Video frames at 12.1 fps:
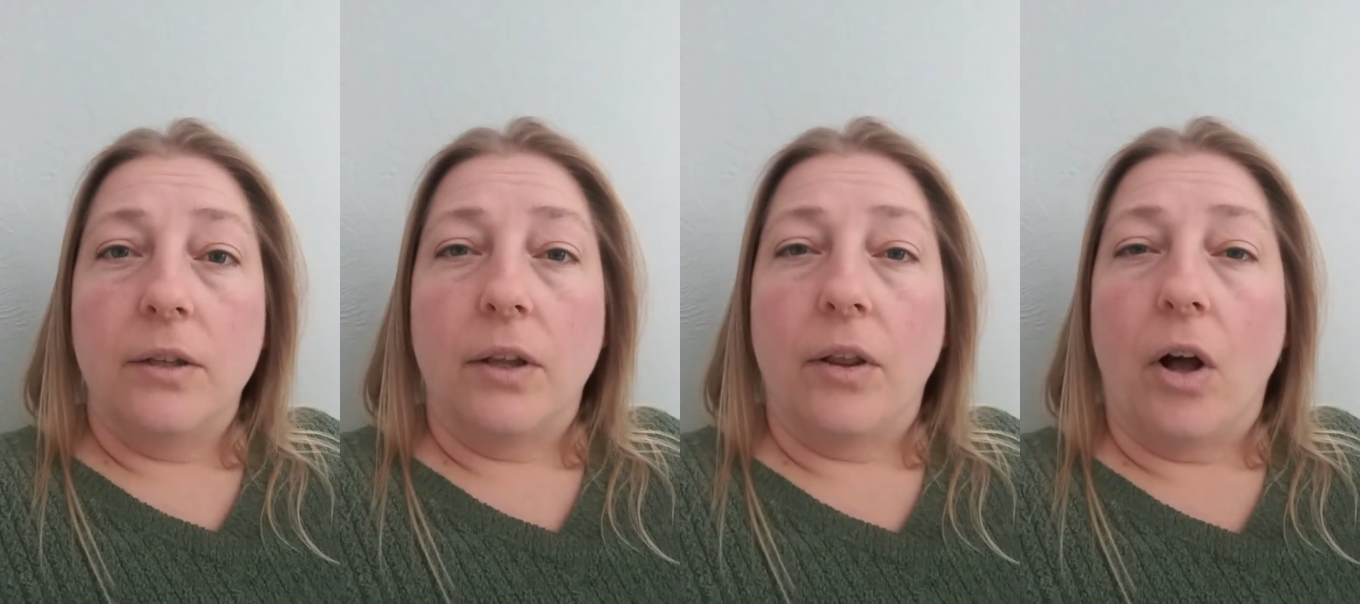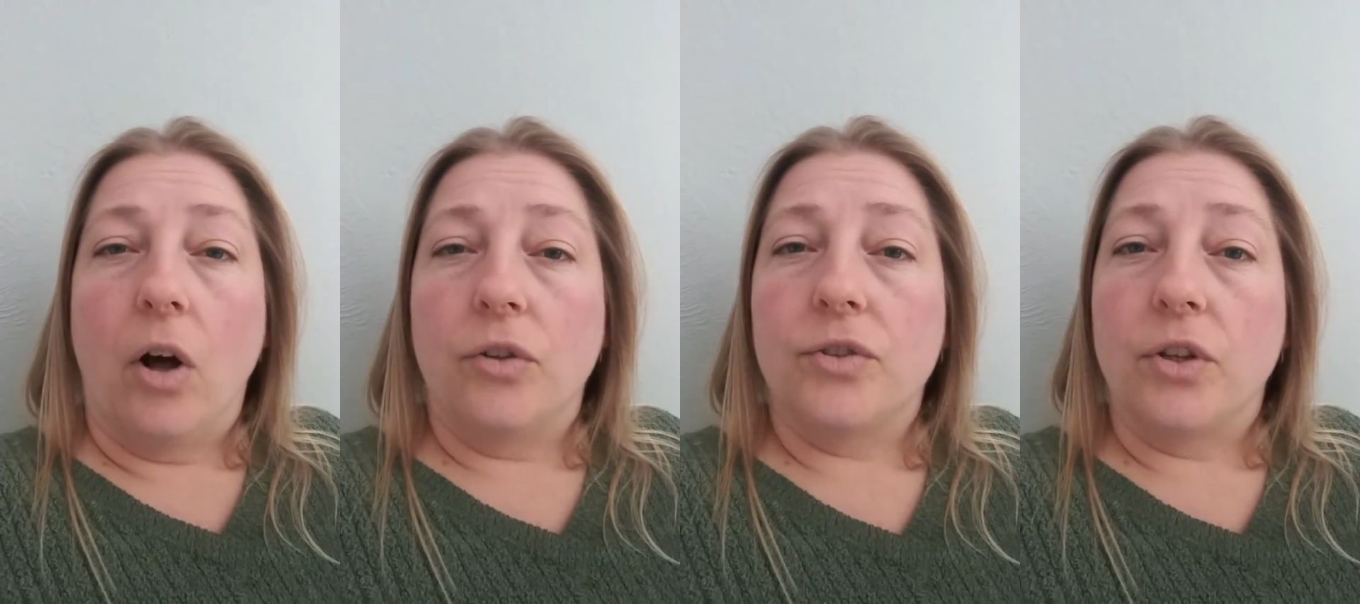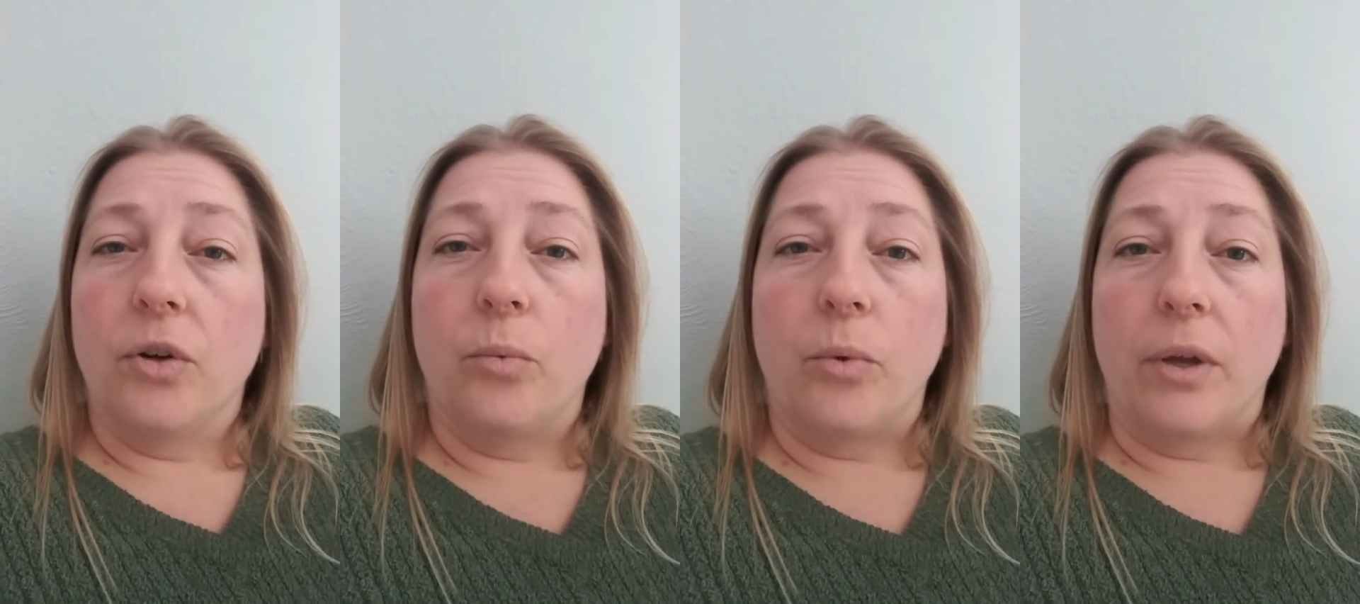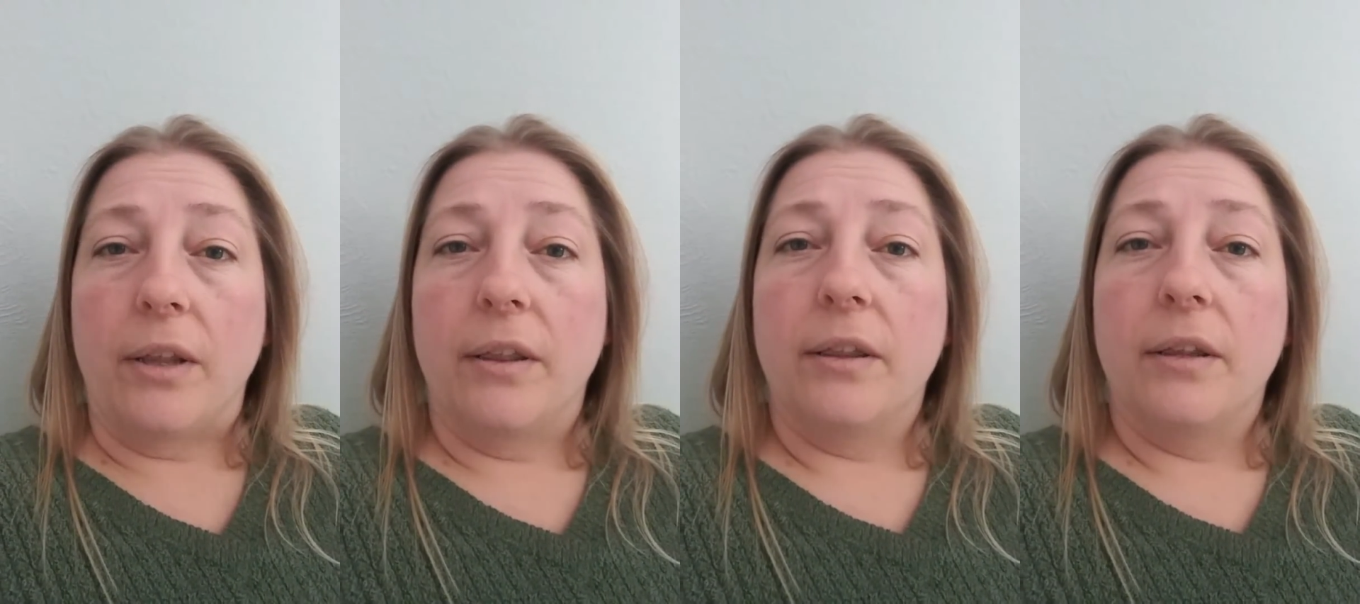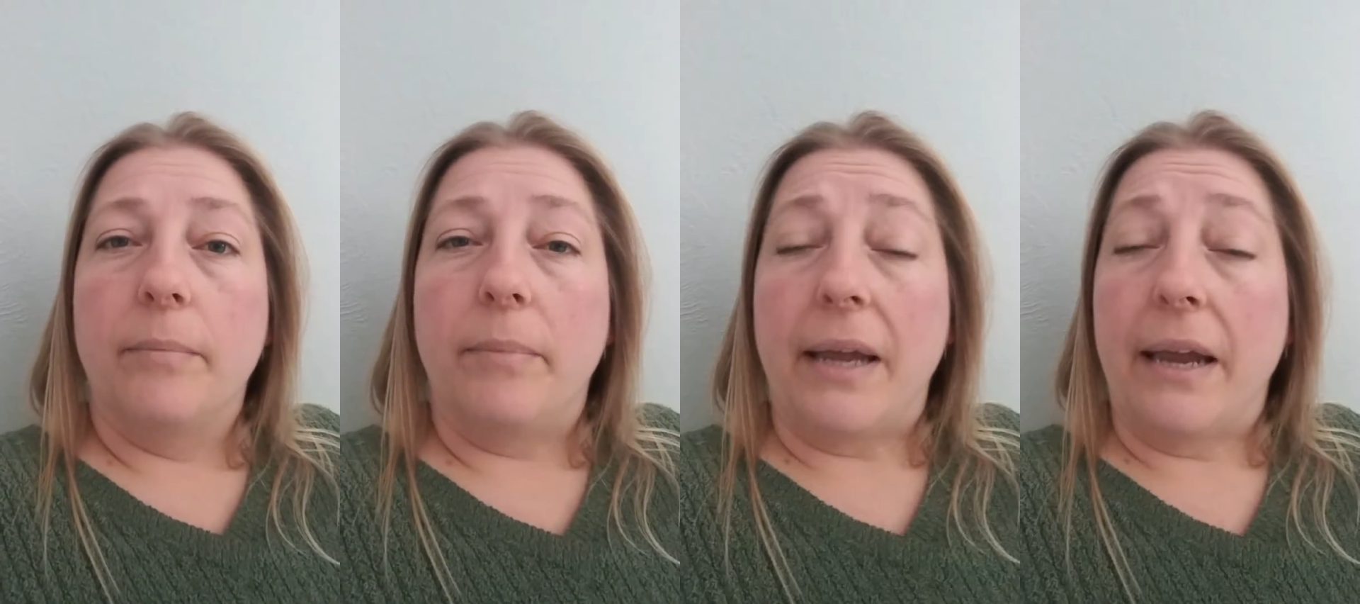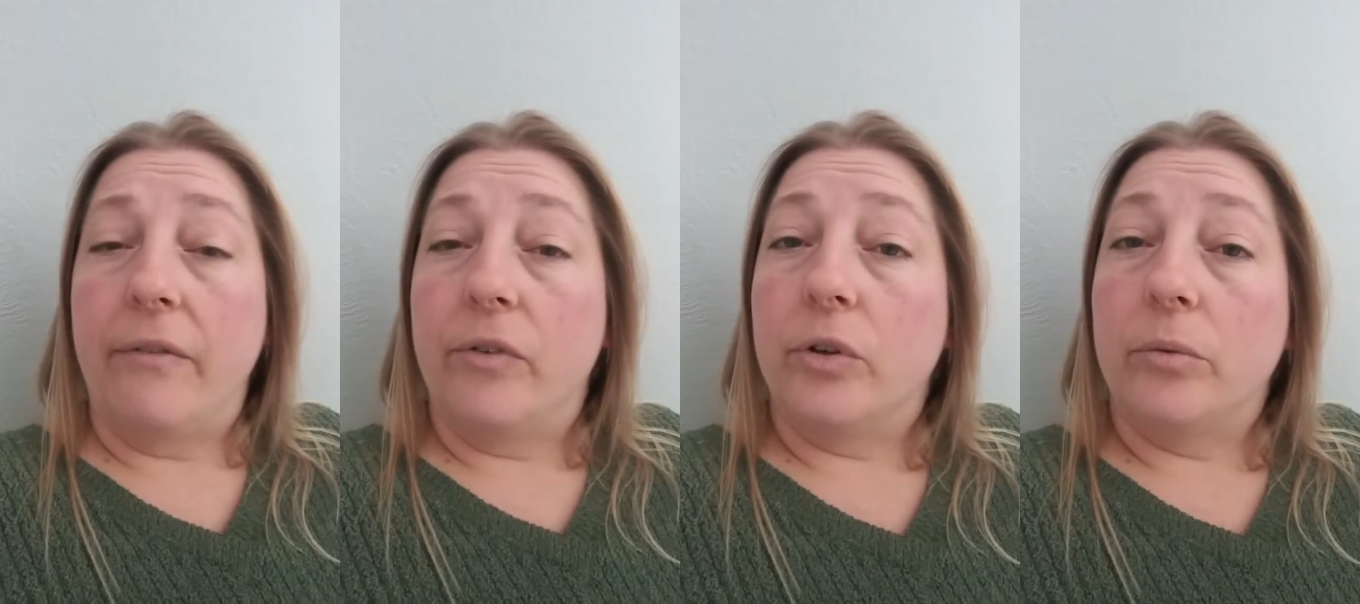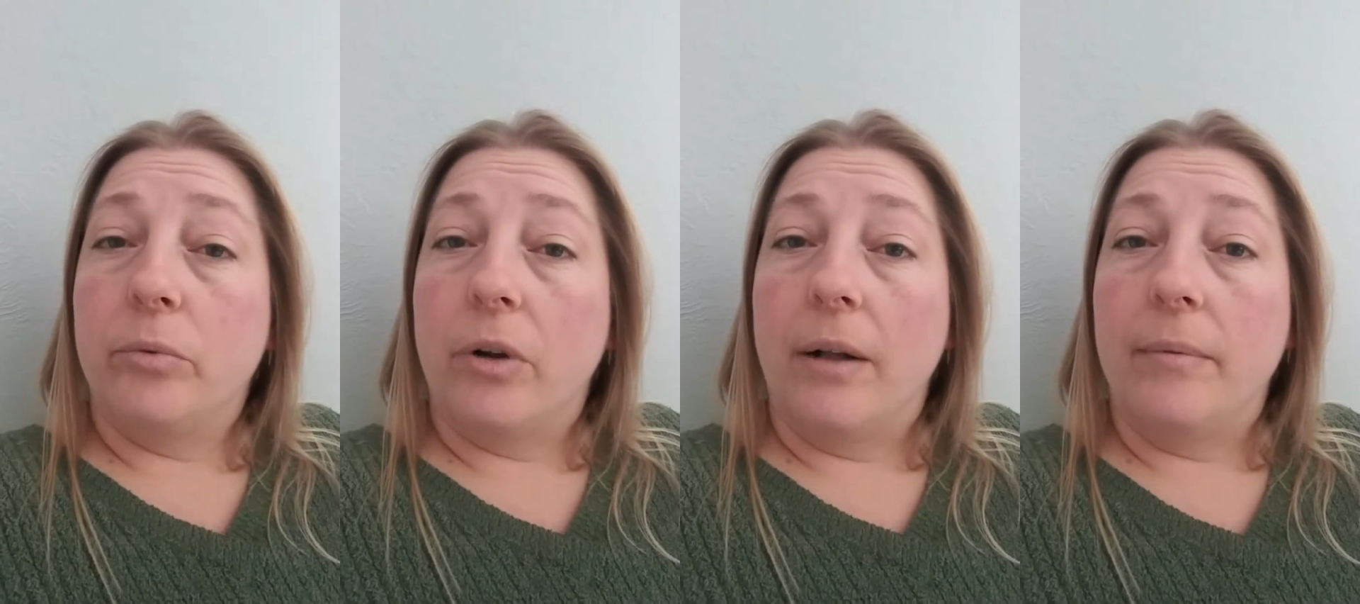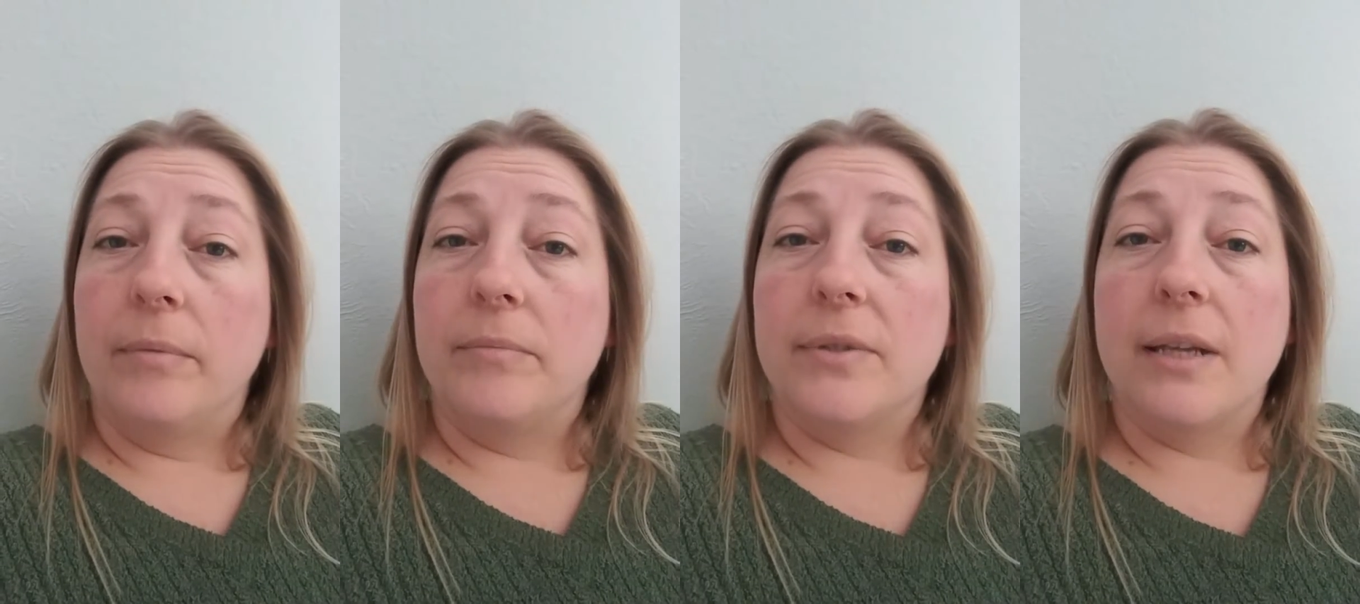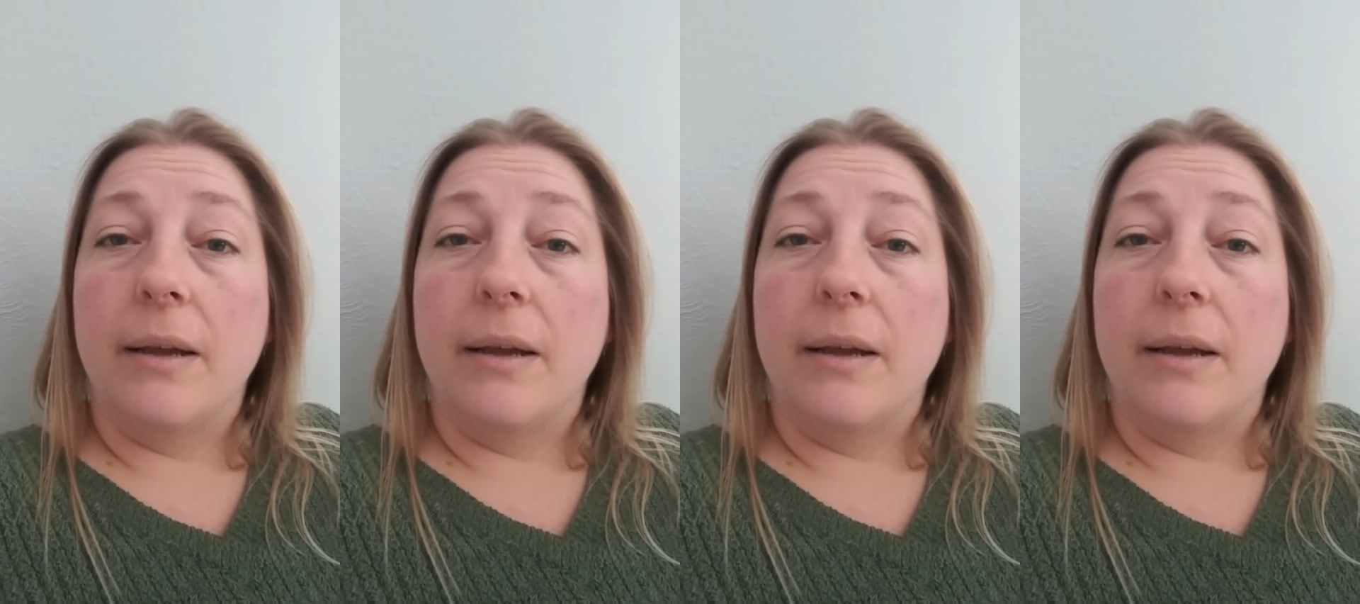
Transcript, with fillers: also with behavioral problems,